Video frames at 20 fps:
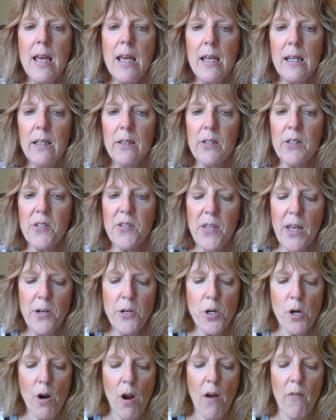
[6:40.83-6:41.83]
In the
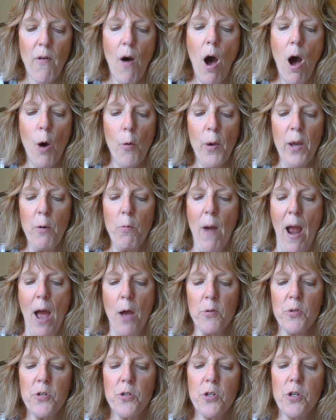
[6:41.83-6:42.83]
center of Hallway
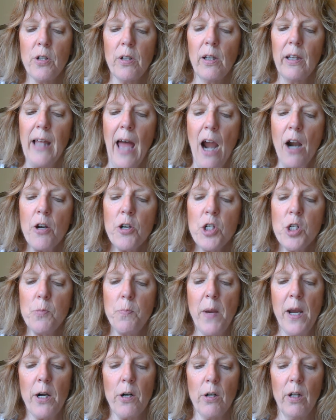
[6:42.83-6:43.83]
Round stood a large
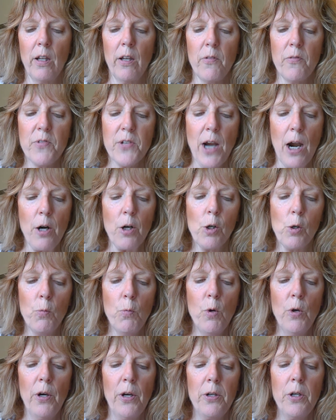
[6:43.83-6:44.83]
barrel of dark
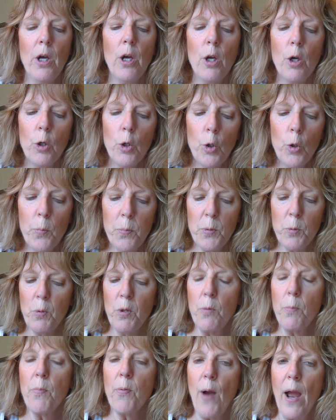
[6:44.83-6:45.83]
wood, hooped
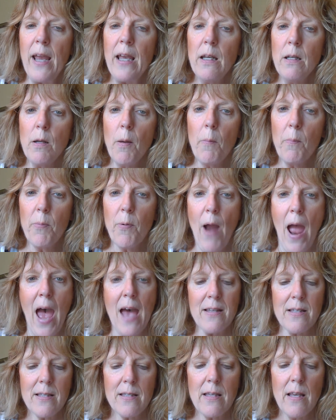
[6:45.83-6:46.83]
with bright
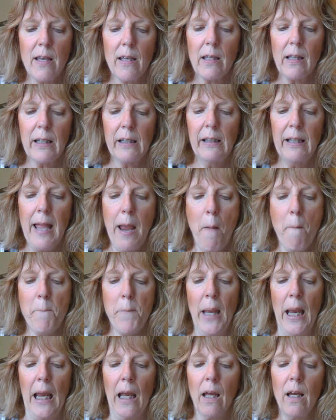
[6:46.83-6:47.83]
brass
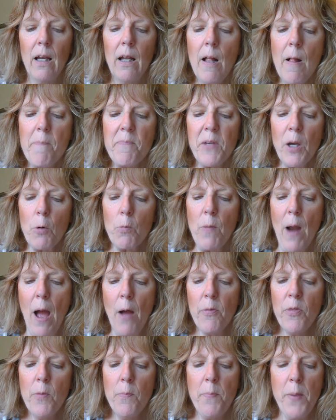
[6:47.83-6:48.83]
clamping.
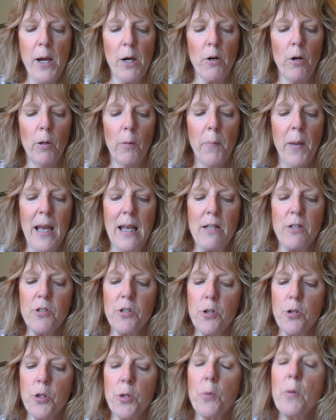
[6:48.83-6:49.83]
Around the barrel
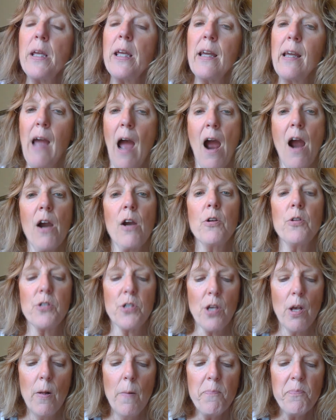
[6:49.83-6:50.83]
paced 3
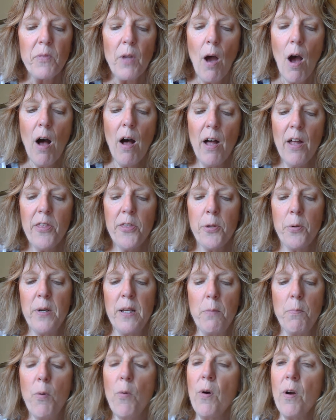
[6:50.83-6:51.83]
guards. All
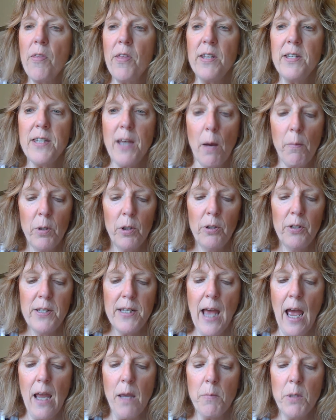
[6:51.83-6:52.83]
3 bore the double
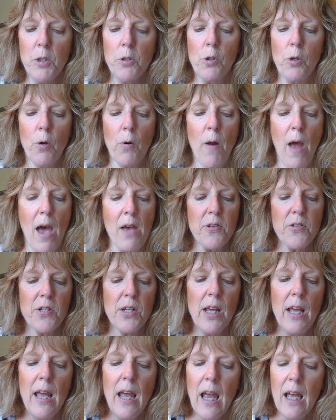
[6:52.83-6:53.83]
diamond crest,
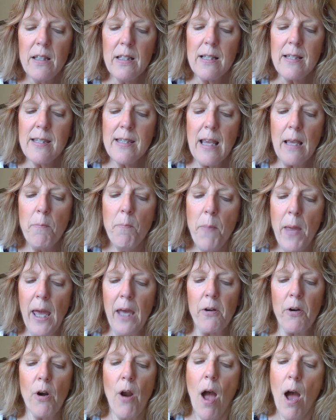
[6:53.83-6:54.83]
and the same
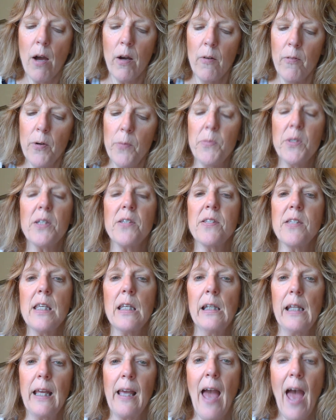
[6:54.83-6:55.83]
banner hung from the
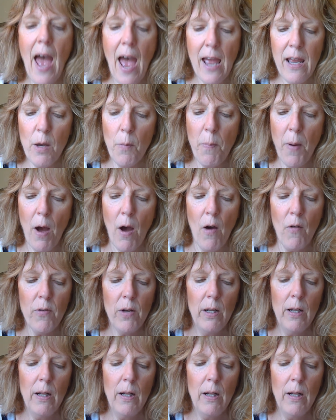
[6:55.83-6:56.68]
ceiling high above.